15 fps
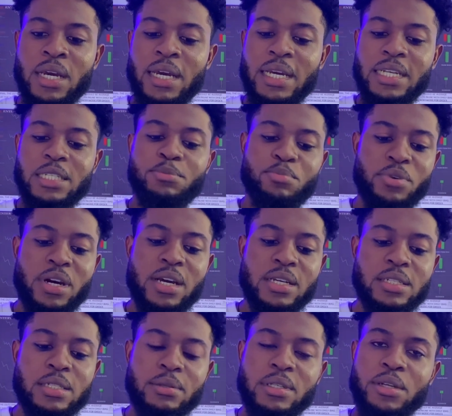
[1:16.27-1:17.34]
Is
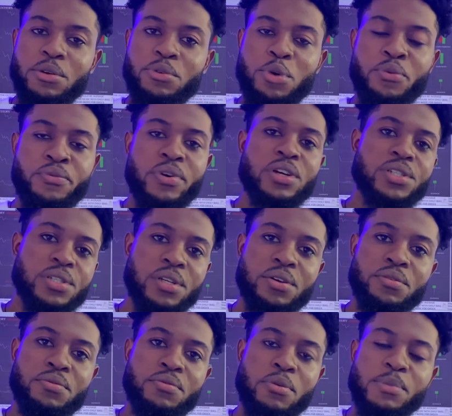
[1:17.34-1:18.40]
price
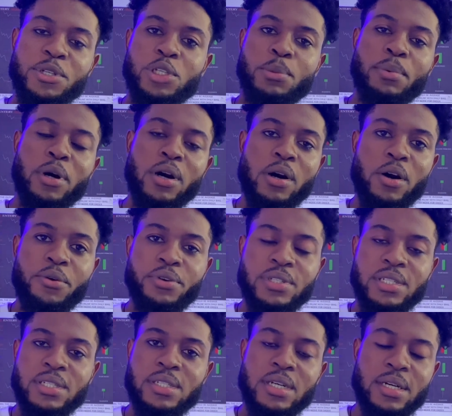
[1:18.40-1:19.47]
reversing from a support or
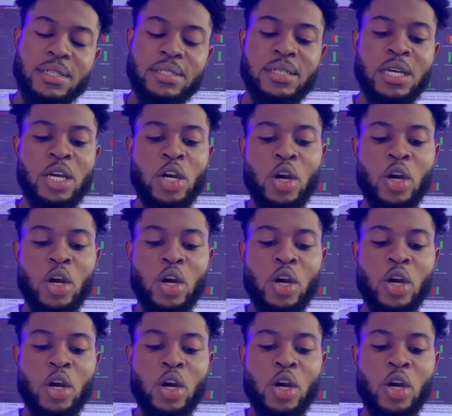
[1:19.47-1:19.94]
resistance,